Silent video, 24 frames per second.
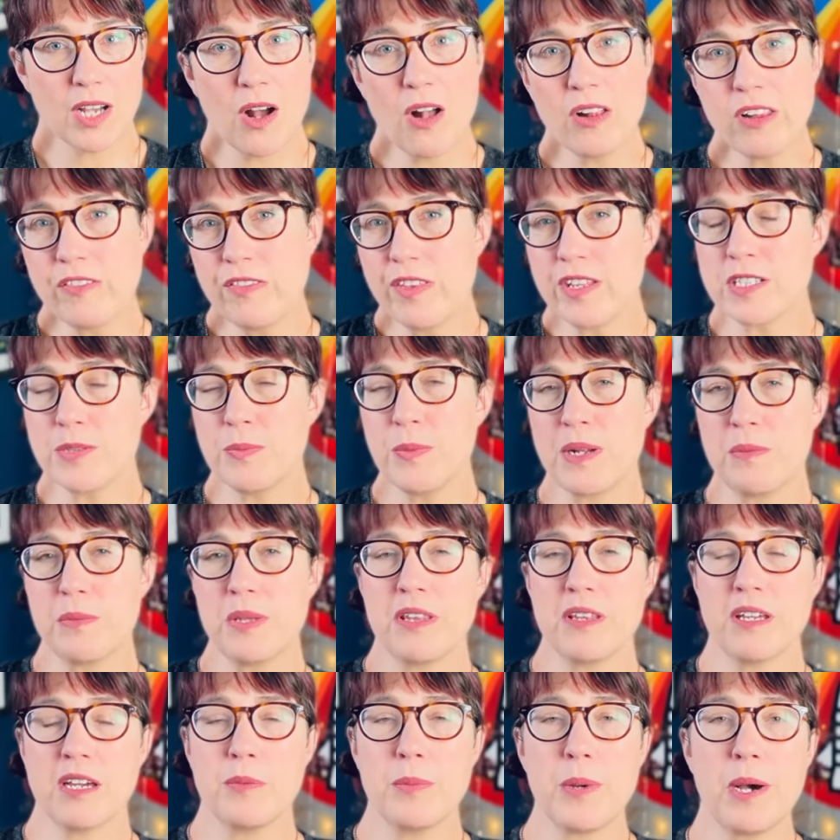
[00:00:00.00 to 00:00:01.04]
All of this made me
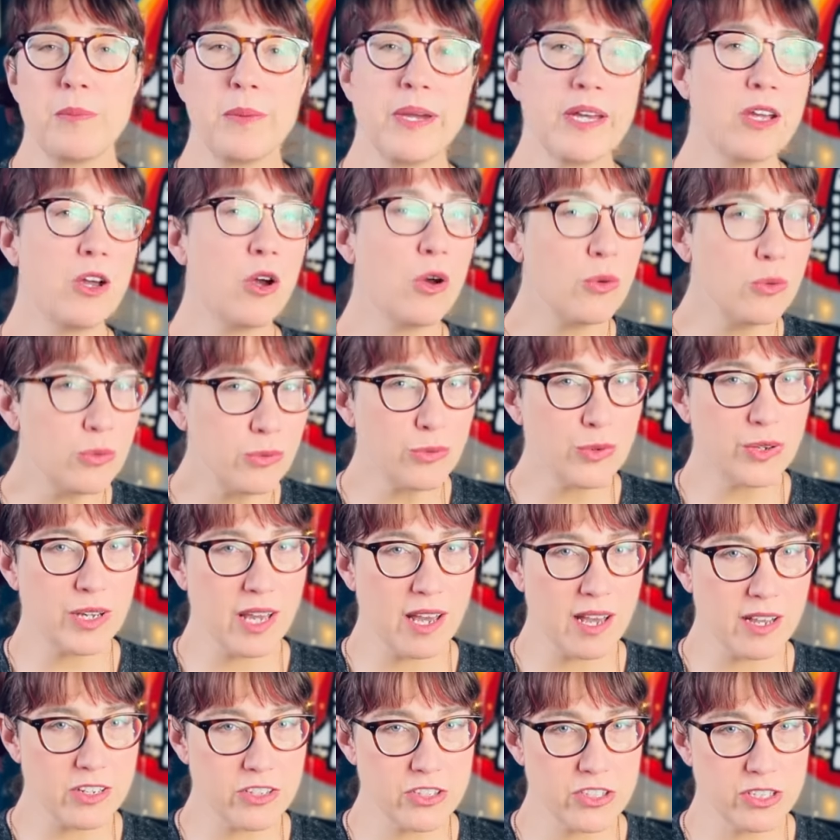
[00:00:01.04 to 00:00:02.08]
think about my own
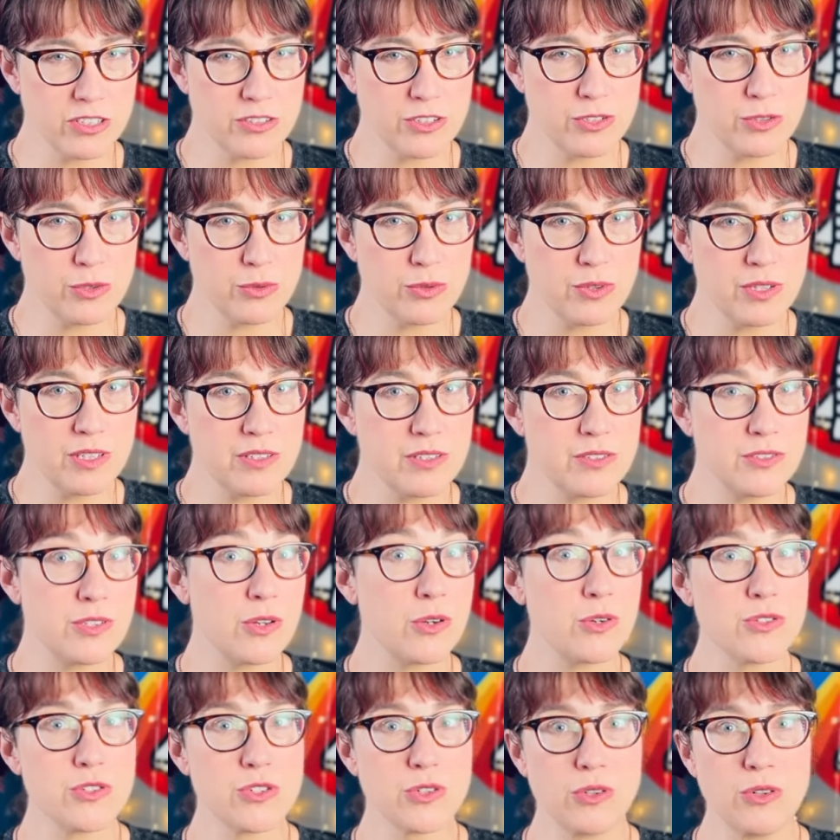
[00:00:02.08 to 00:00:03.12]
reaction to the
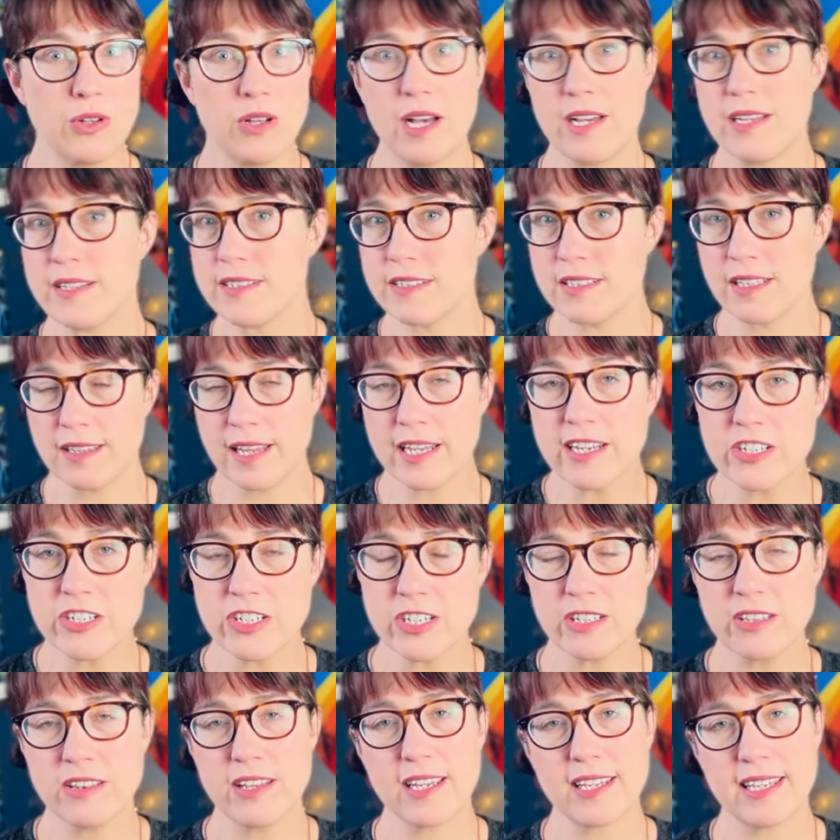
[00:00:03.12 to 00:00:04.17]
social
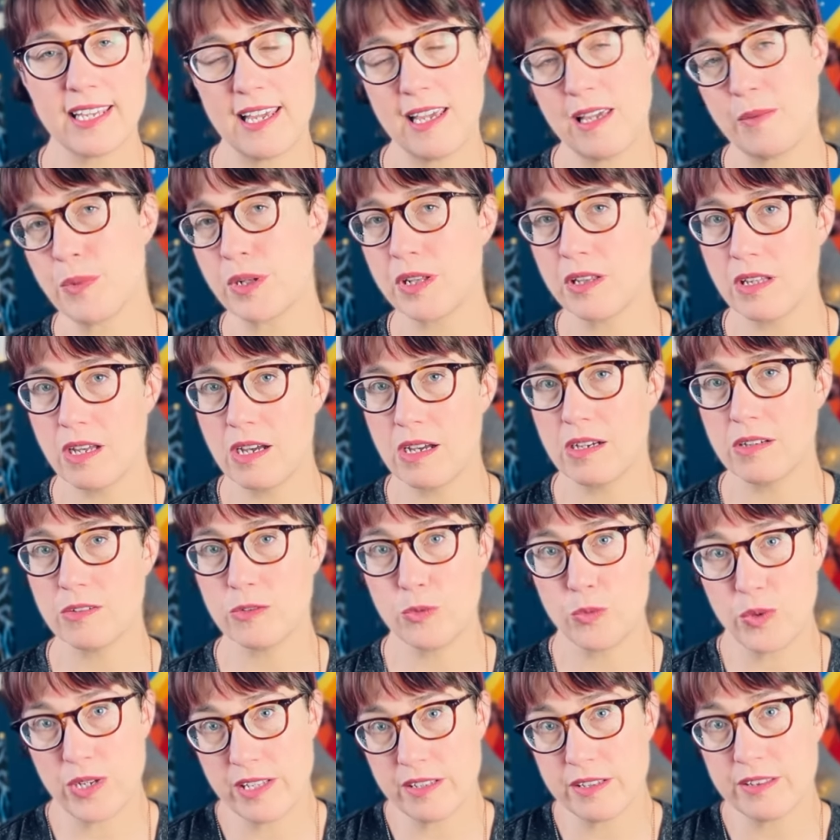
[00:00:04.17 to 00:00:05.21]
isolation that came
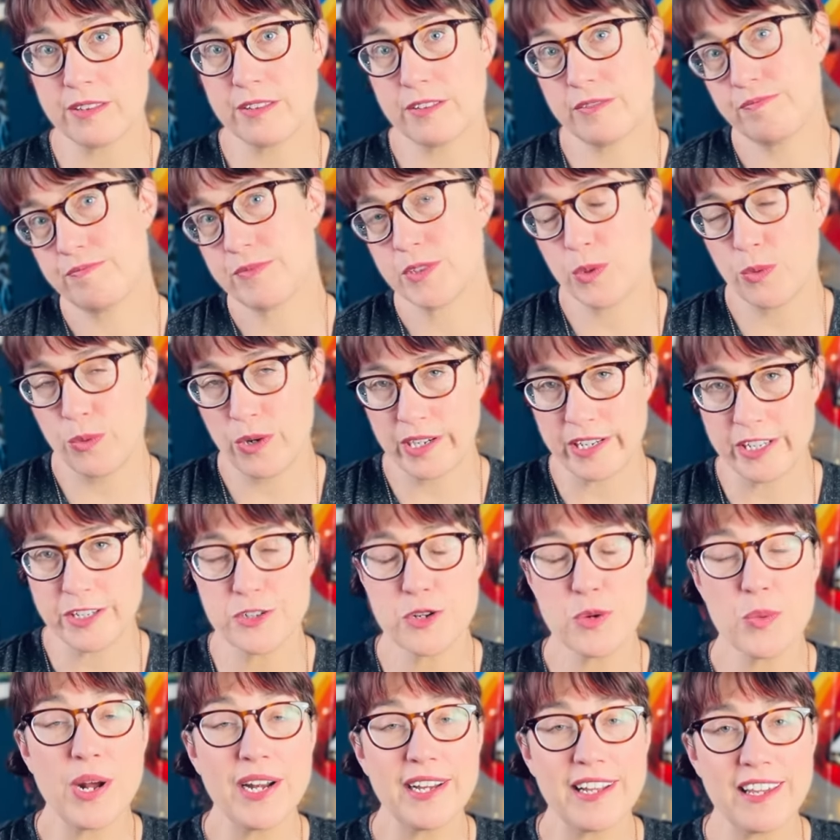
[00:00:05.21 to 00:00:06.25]
along with twenty
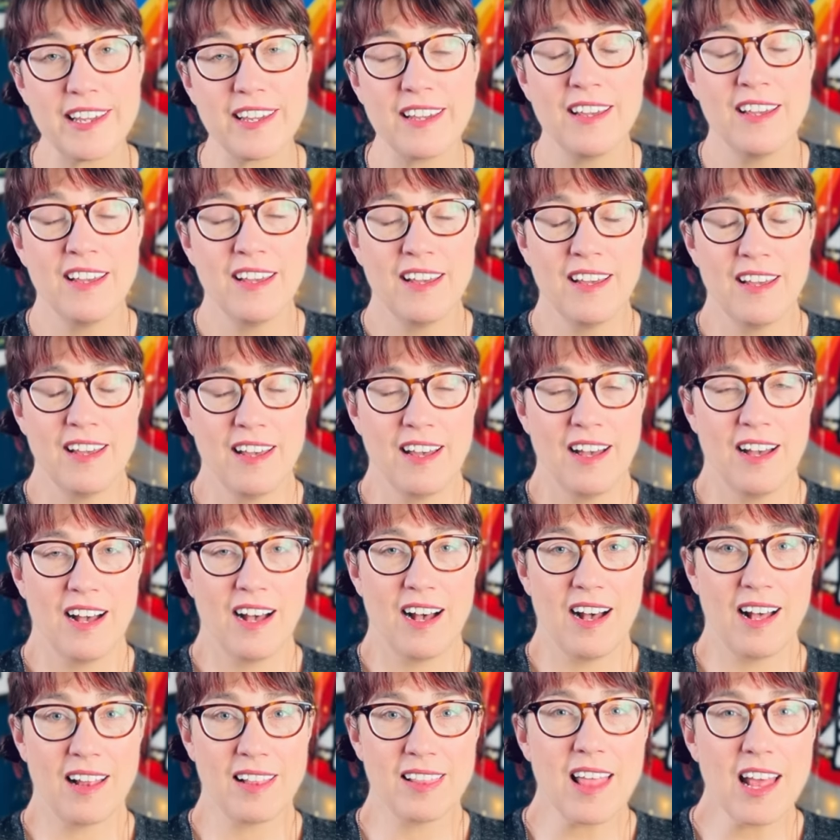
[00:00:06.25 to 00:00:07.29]
twenty.
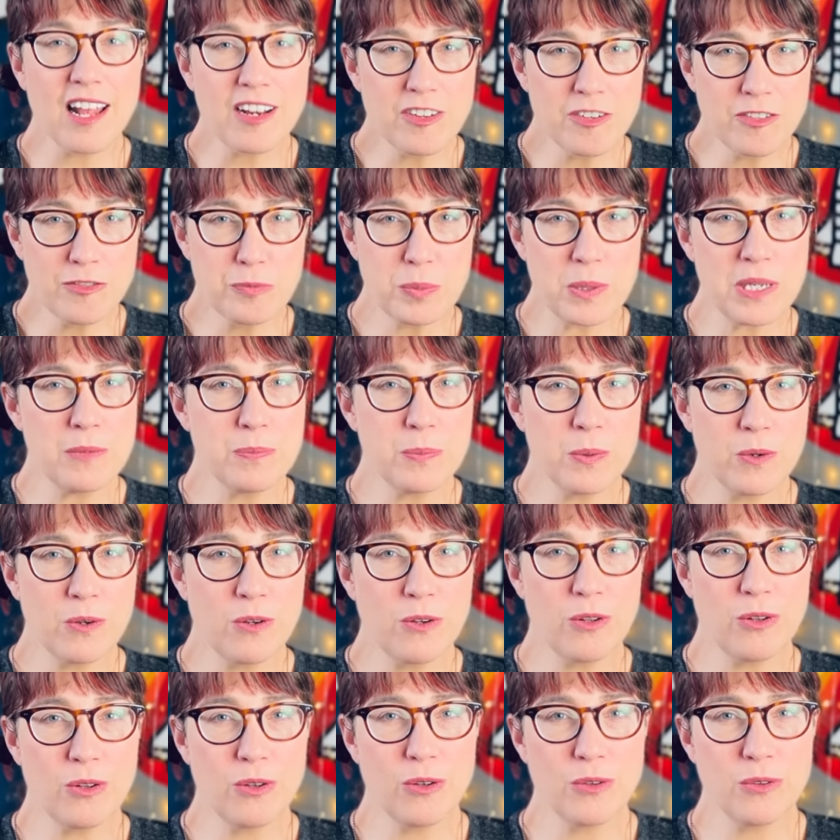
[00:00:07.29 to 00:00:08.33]
A lot of
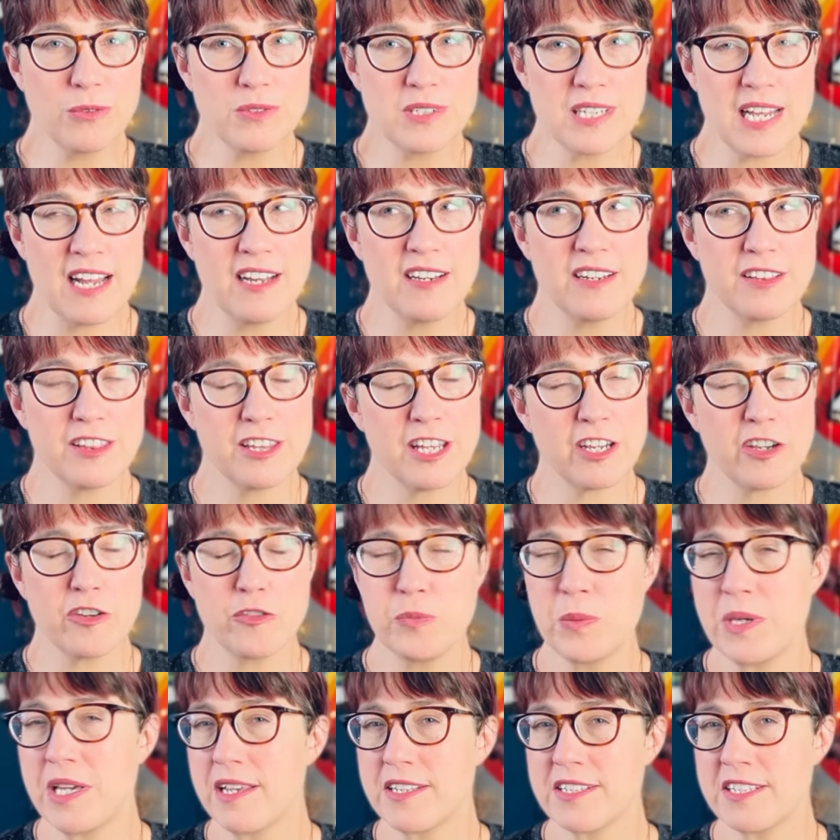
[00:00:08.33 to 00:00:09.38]
people tend to think
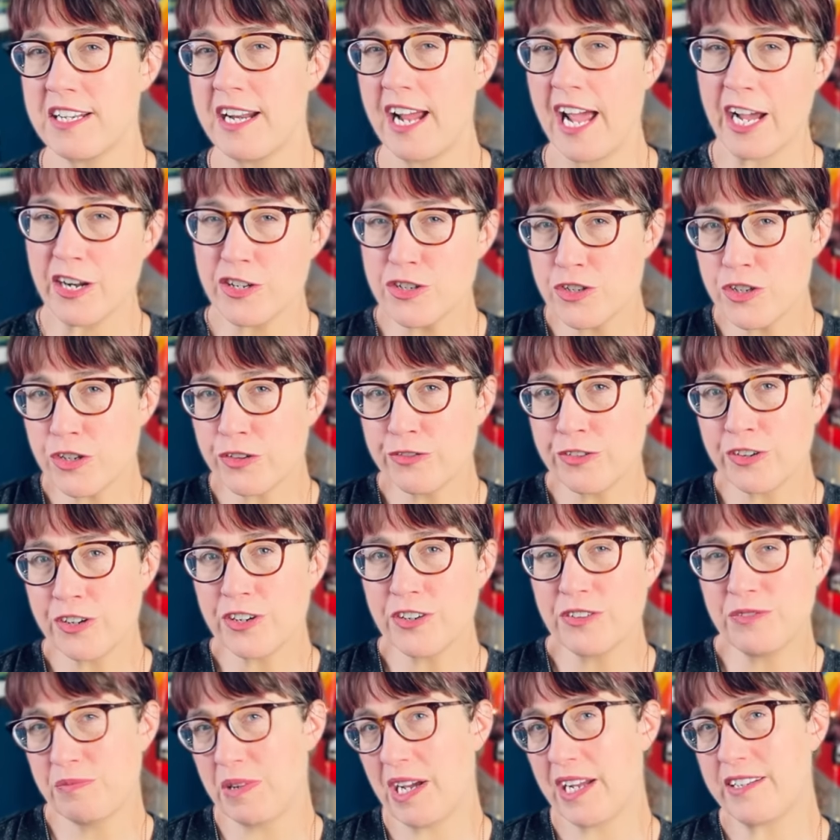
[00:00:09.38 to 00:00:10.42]
of me as an
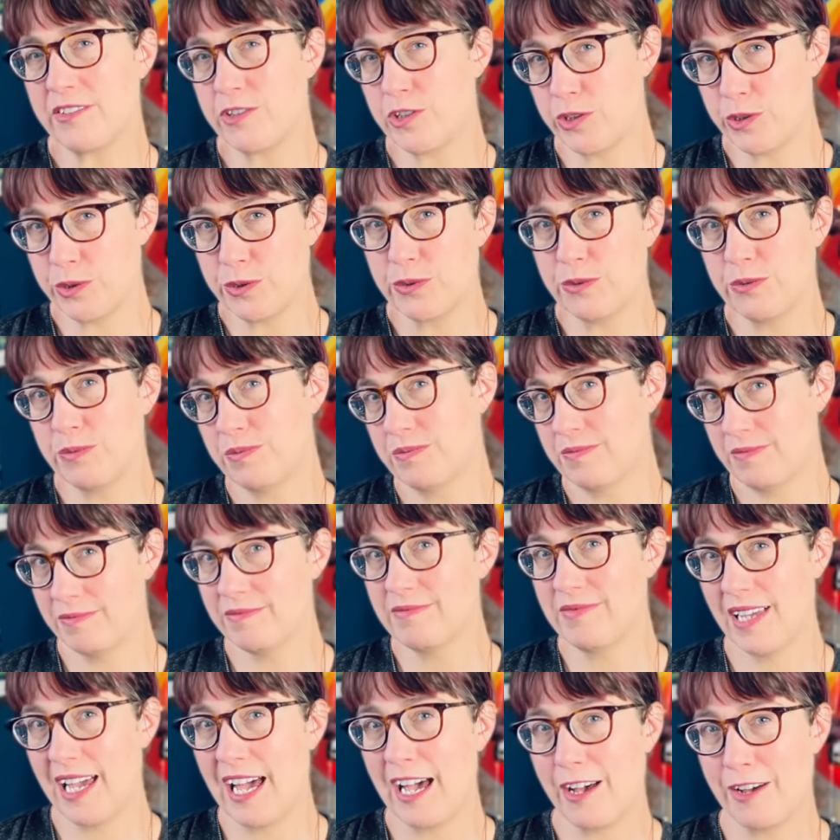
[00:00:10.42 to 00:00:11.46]
extrovert. I do
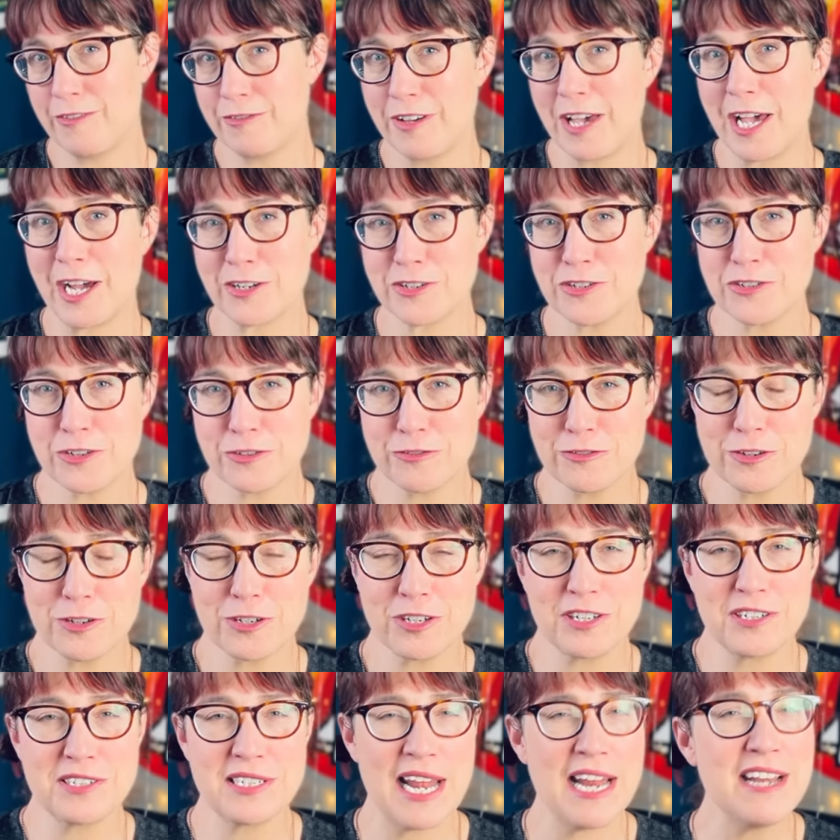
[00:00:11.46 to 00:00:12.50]
have
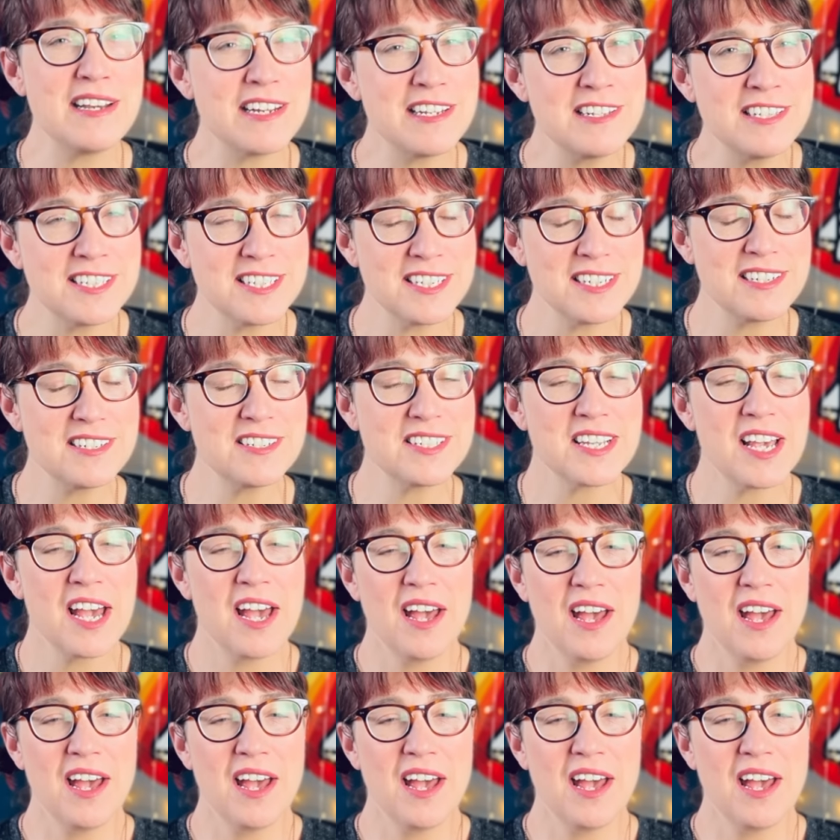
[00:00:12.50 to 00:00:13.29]
extroverted tendencies.